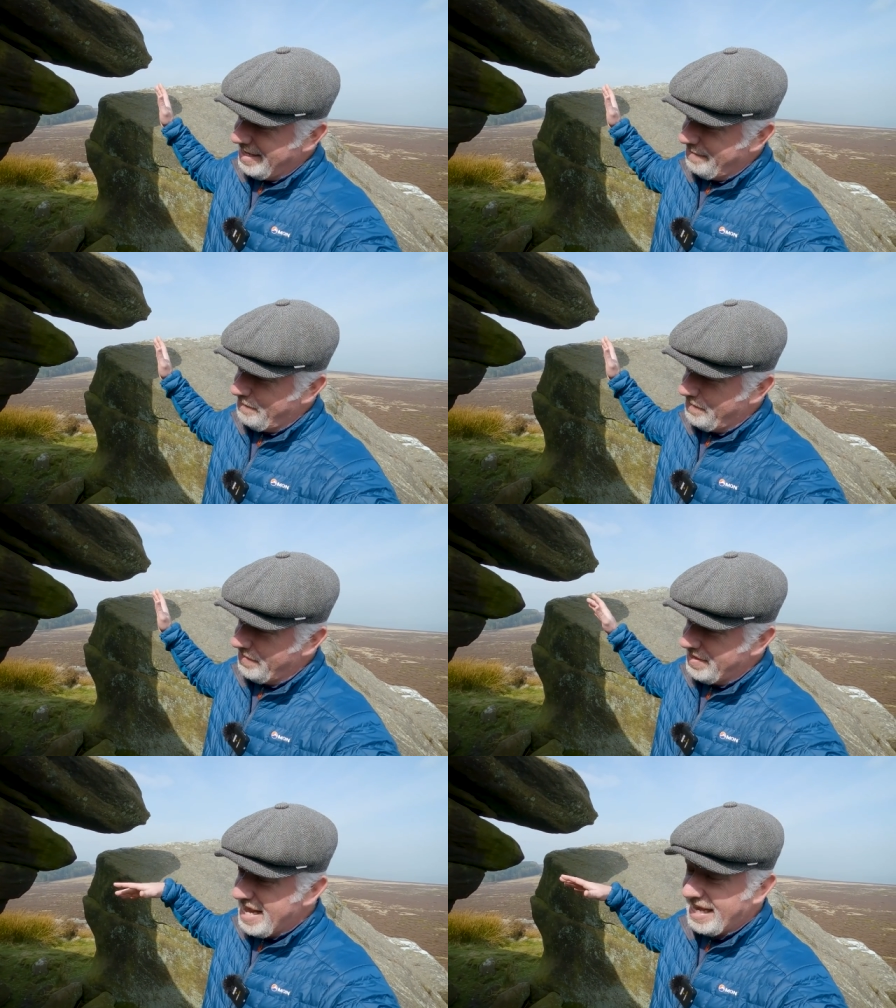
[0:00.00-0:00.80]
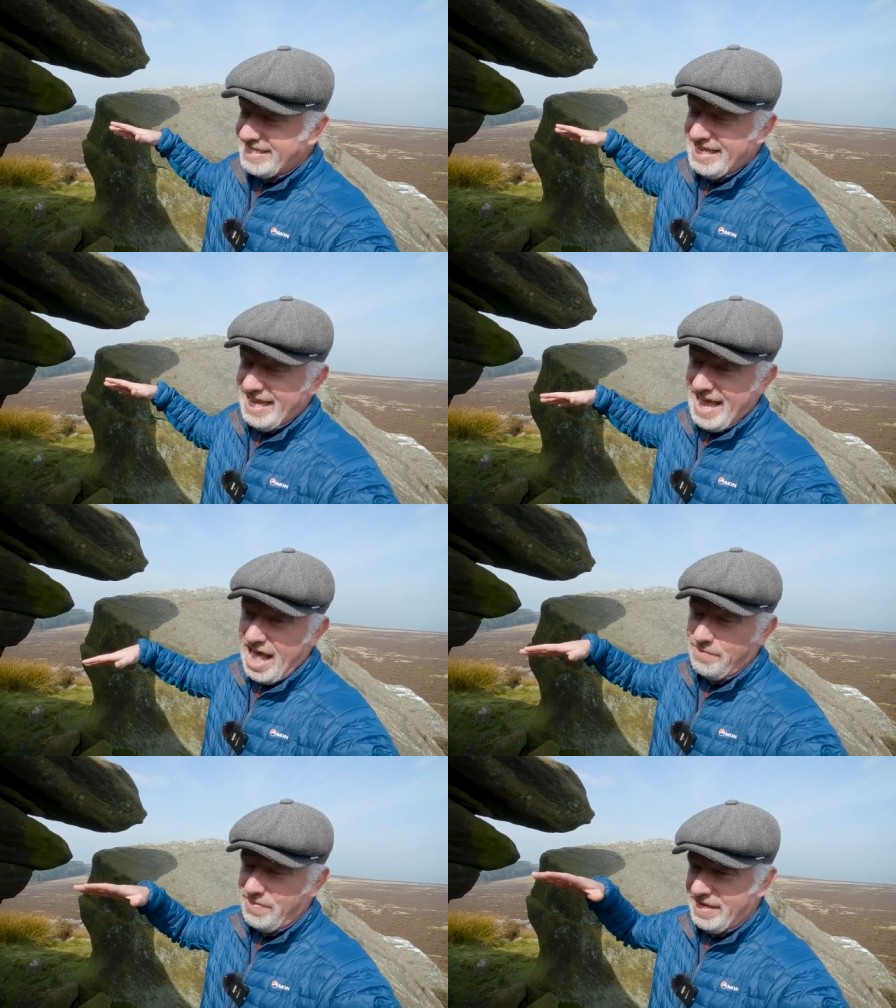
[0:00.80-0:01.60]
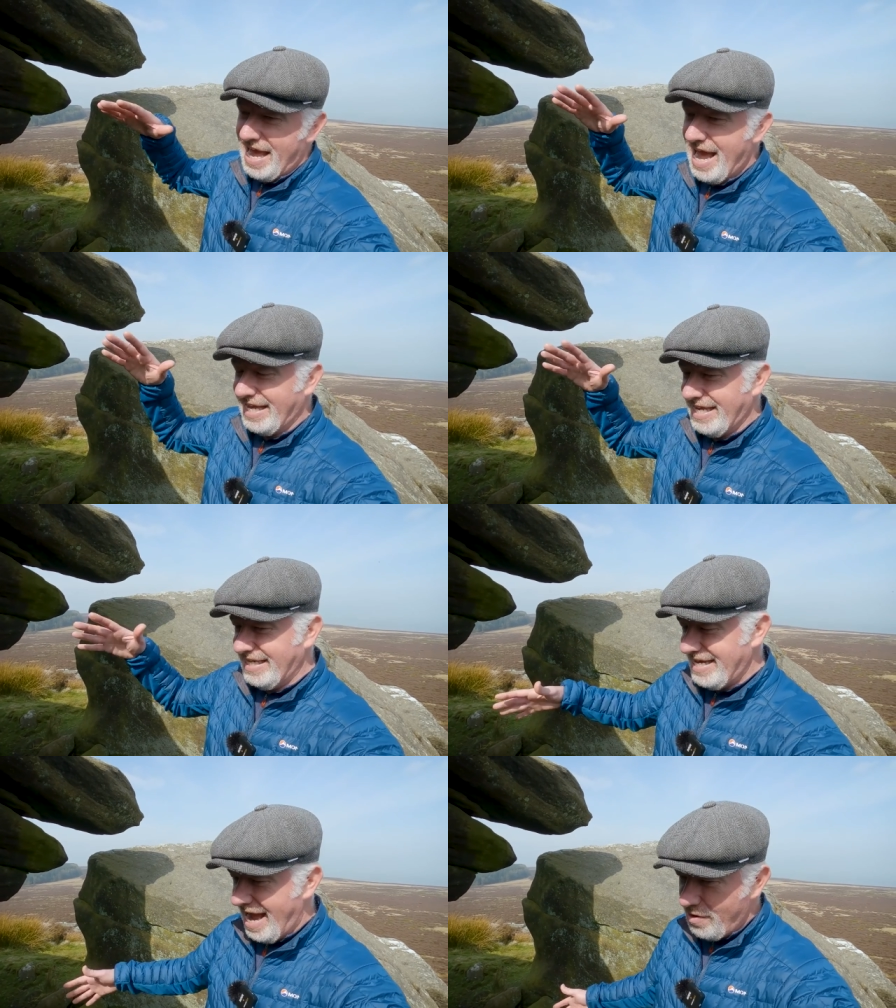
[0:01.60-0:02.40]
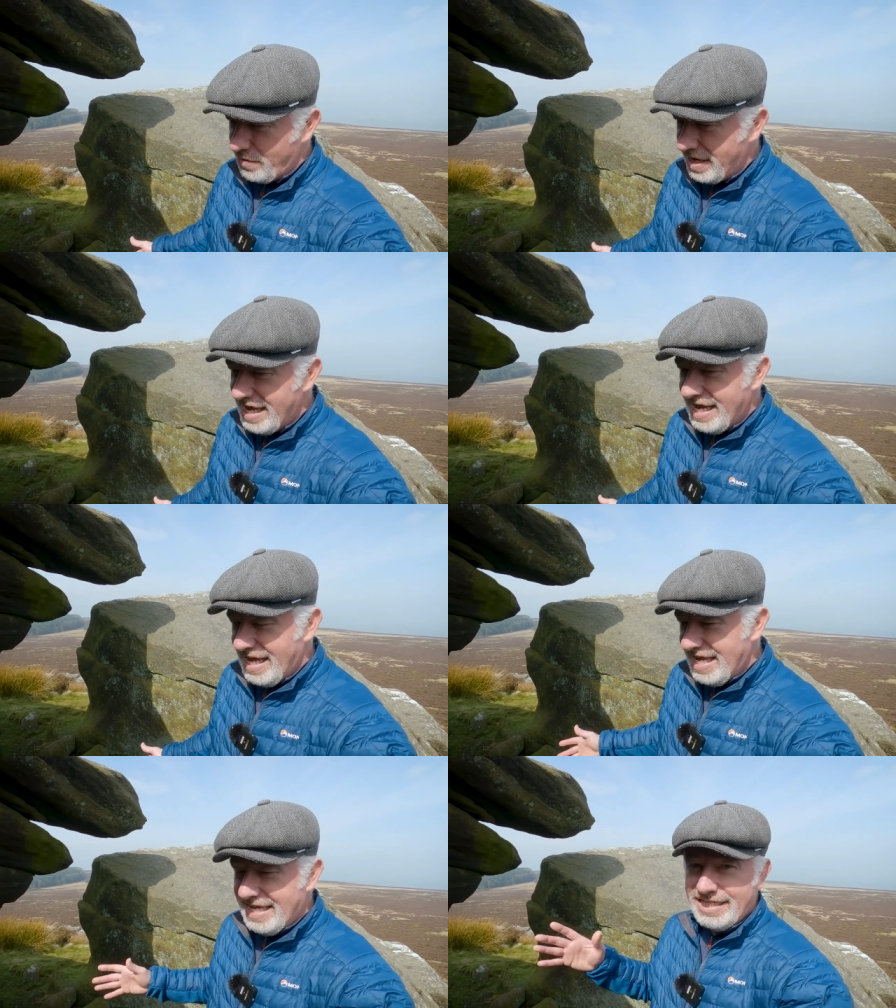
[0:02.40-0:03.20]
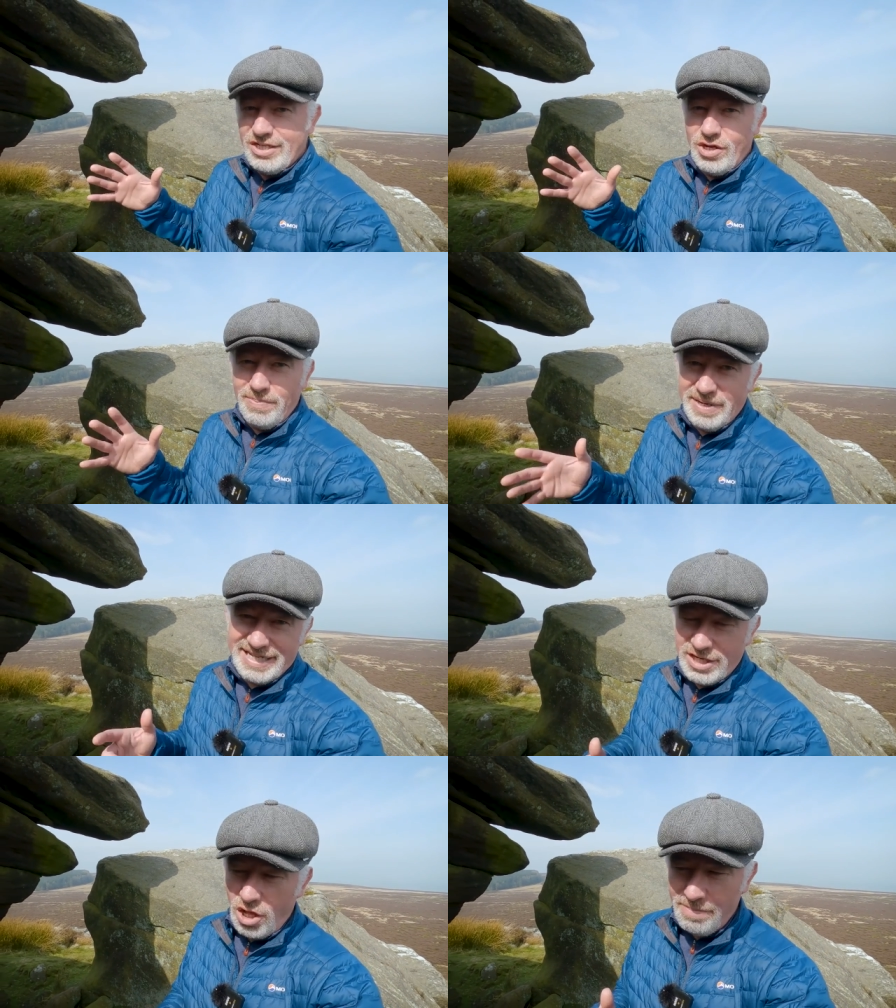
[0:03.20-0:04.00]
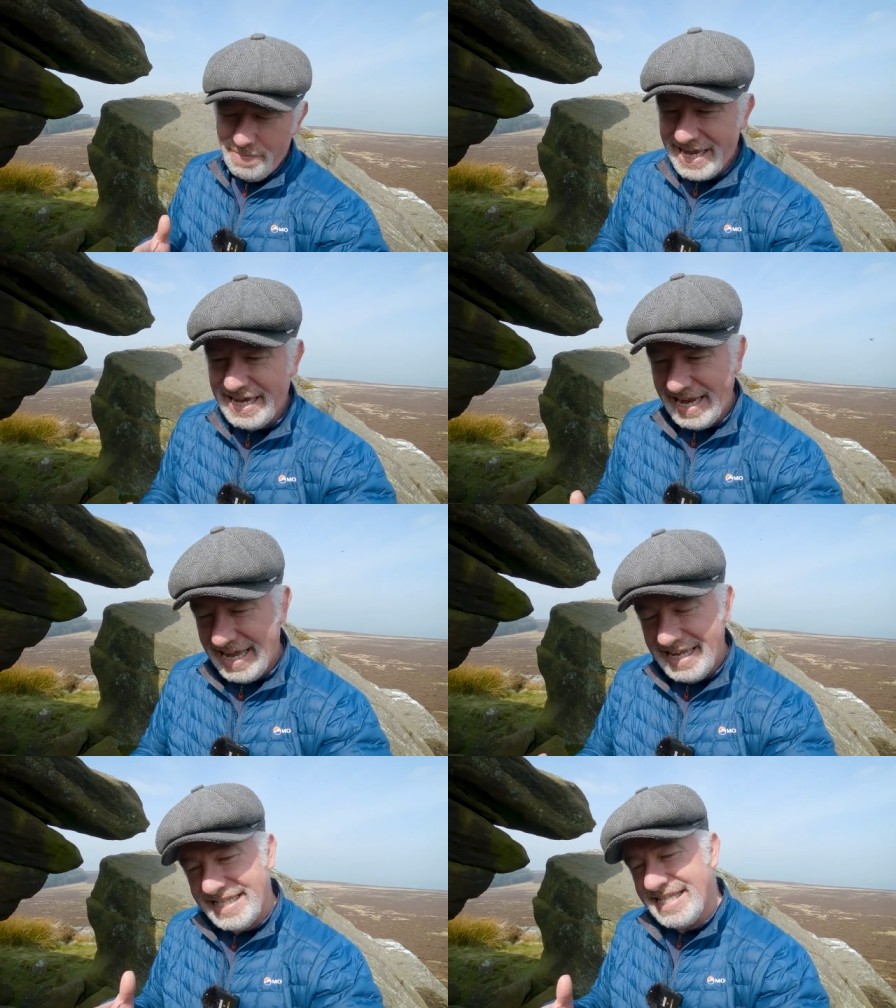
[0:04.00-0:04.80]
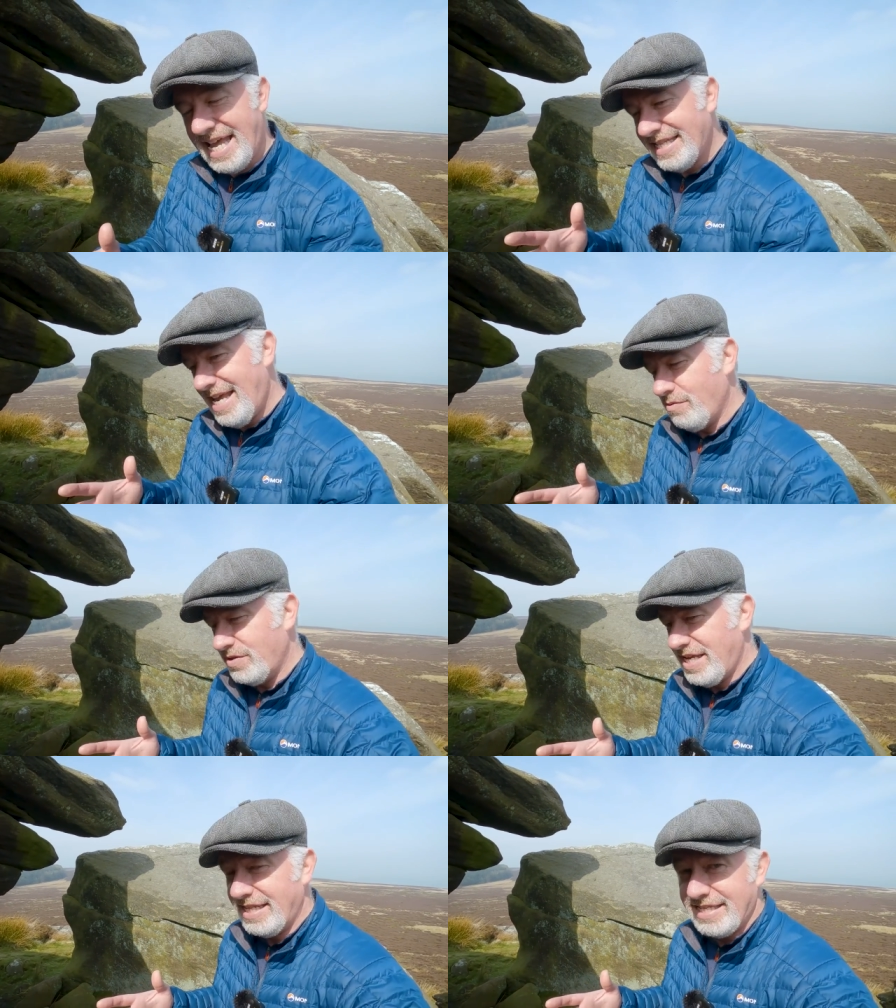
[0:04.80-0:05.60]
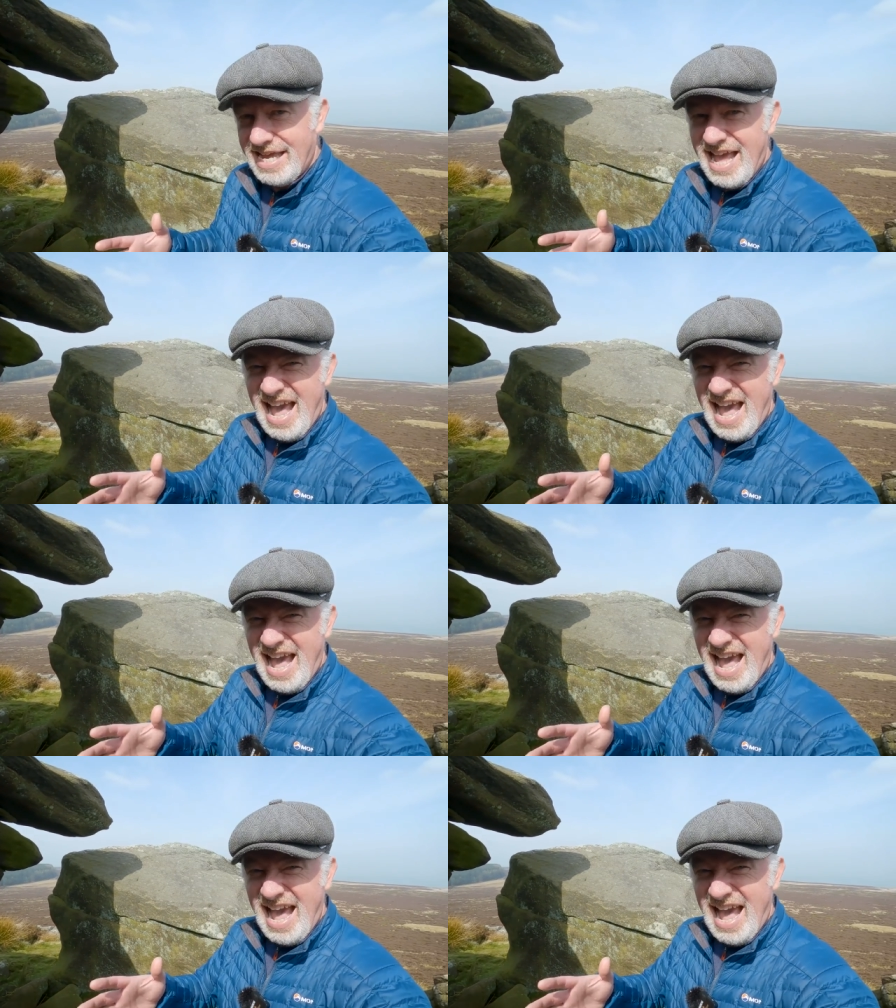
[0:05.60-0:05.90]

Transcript: um, the next day I'll be hiking down into a place called Bingley, into that town centre